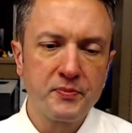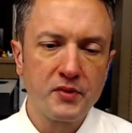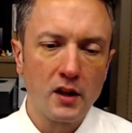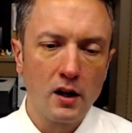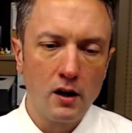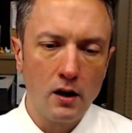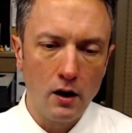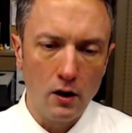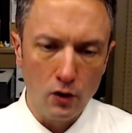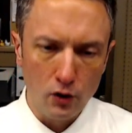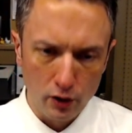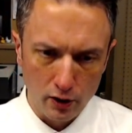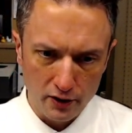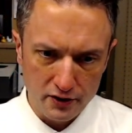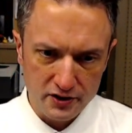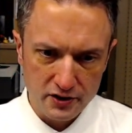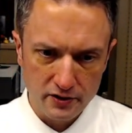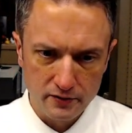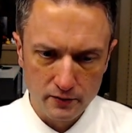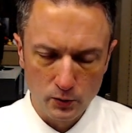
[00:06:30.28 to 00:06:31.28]

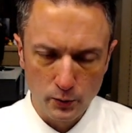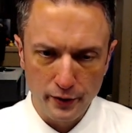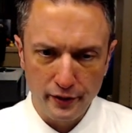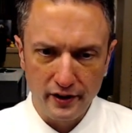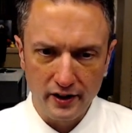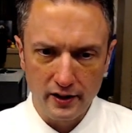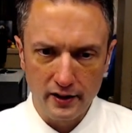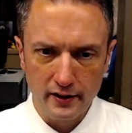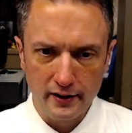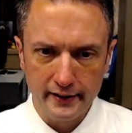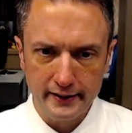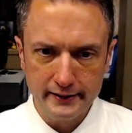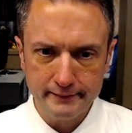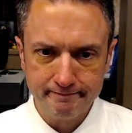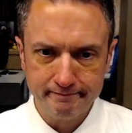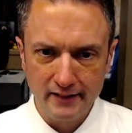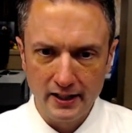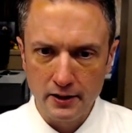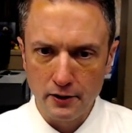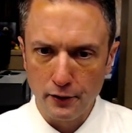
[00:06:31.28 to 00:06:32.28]
alert with the
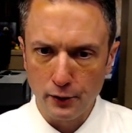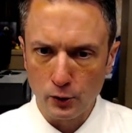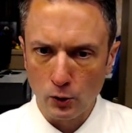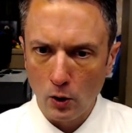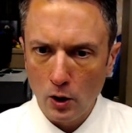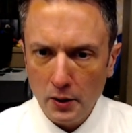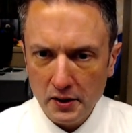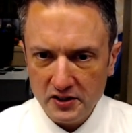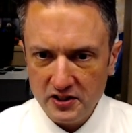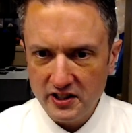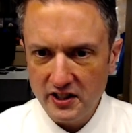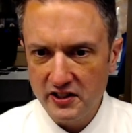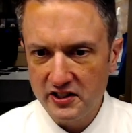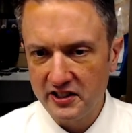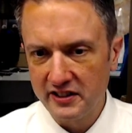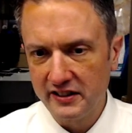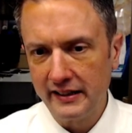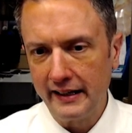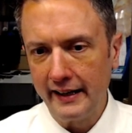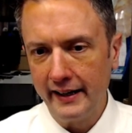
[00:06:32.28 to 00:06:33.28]
end of the growing
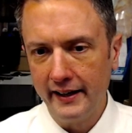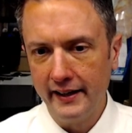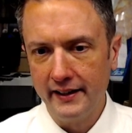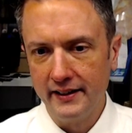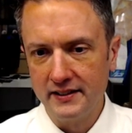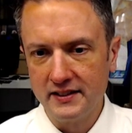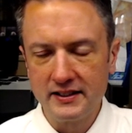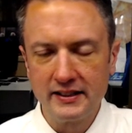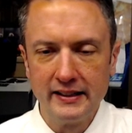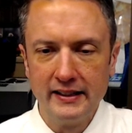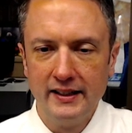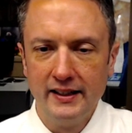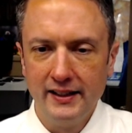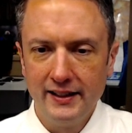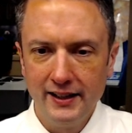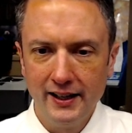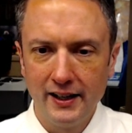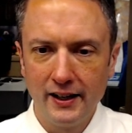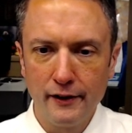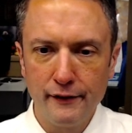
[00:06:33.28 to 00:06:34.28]
season and,
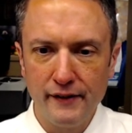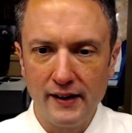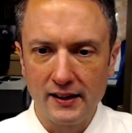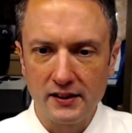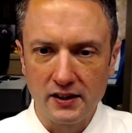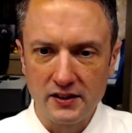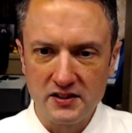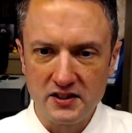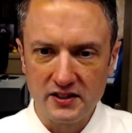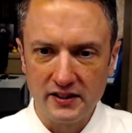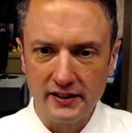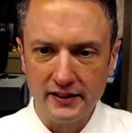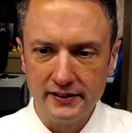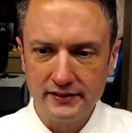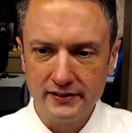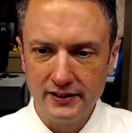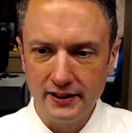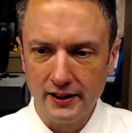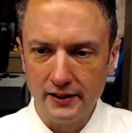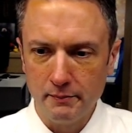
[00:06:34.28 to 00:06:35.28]
you know, the fact that,
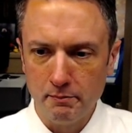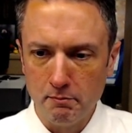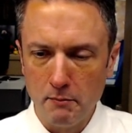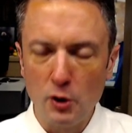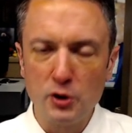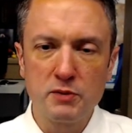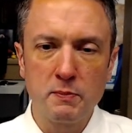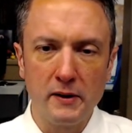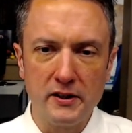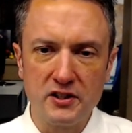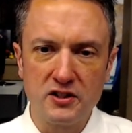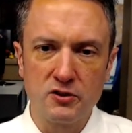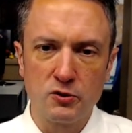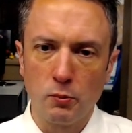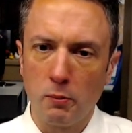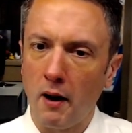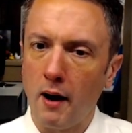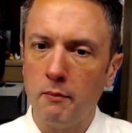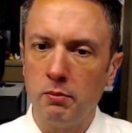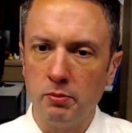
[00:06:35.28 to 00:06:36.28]
you know, most places
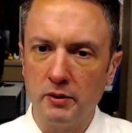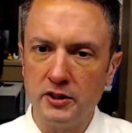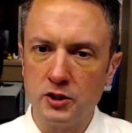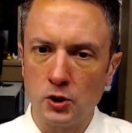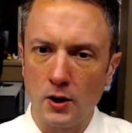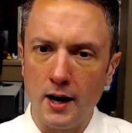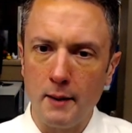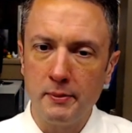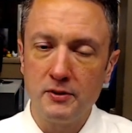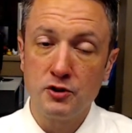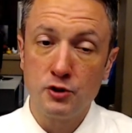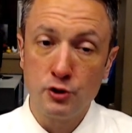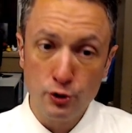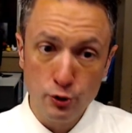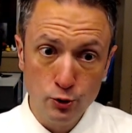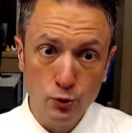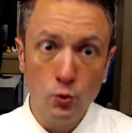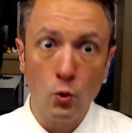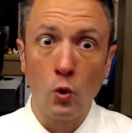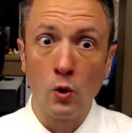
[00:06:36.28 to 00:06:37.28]
will probably drop
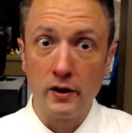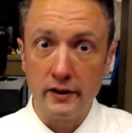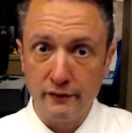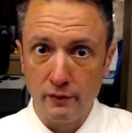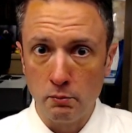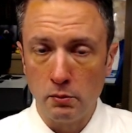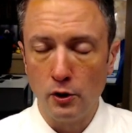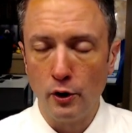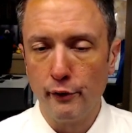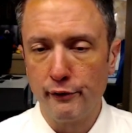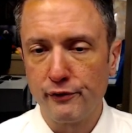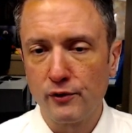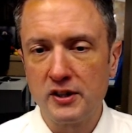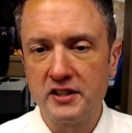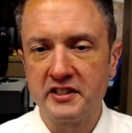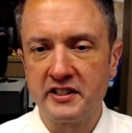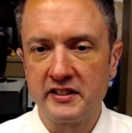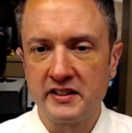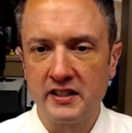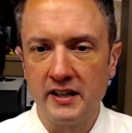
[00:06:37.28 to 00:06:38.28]
to or even below
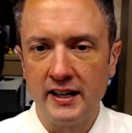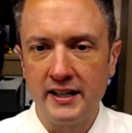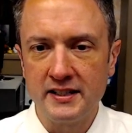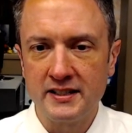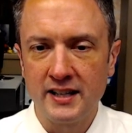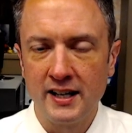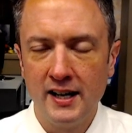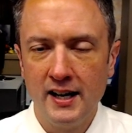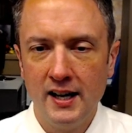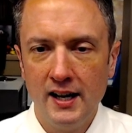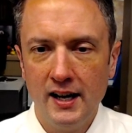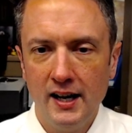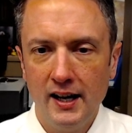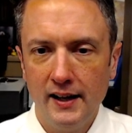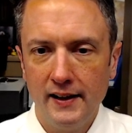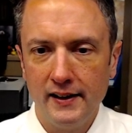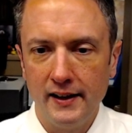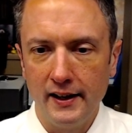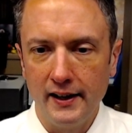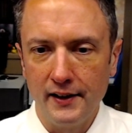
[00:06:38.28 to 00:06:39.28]
freezing tonight.
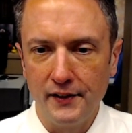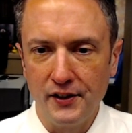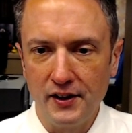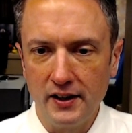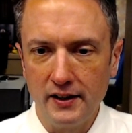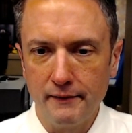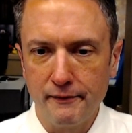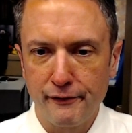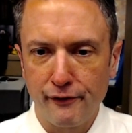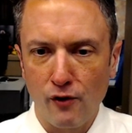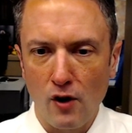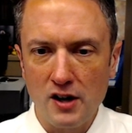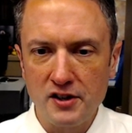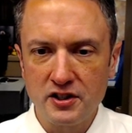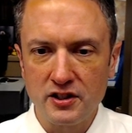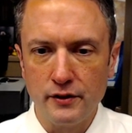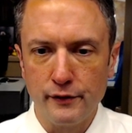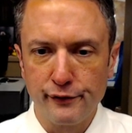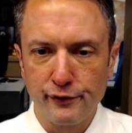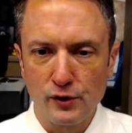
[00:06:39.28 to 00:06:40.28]
The
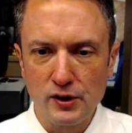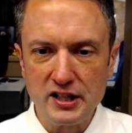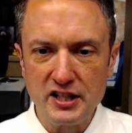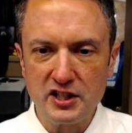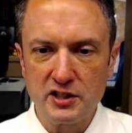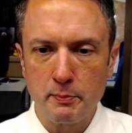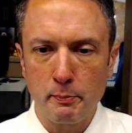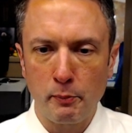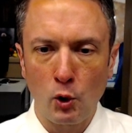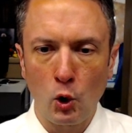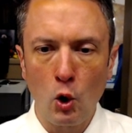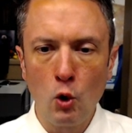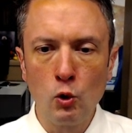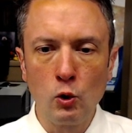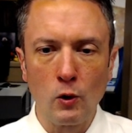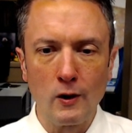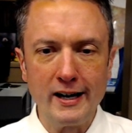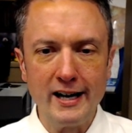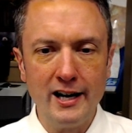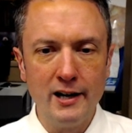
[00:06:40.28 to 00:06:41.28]
frost and freeze
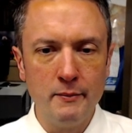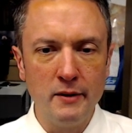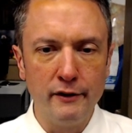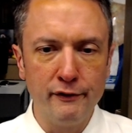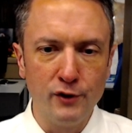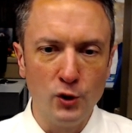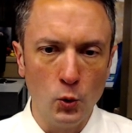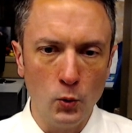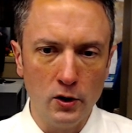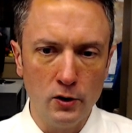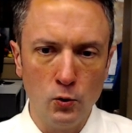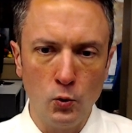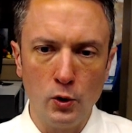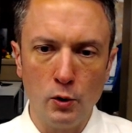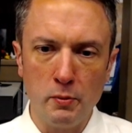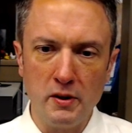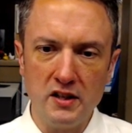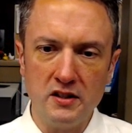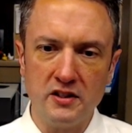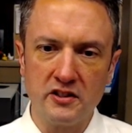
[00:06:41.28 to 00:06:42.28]
program, if you will
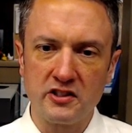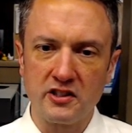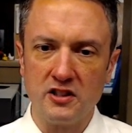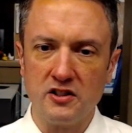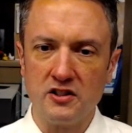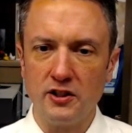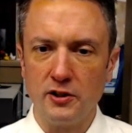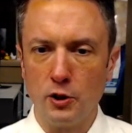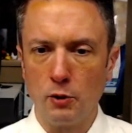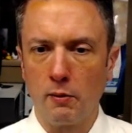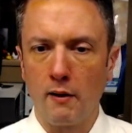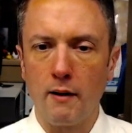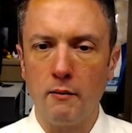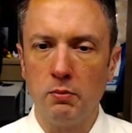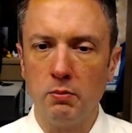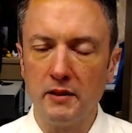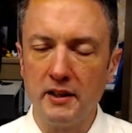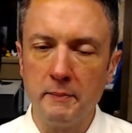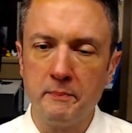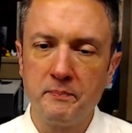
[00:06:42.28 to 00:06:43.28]
be discontinued probably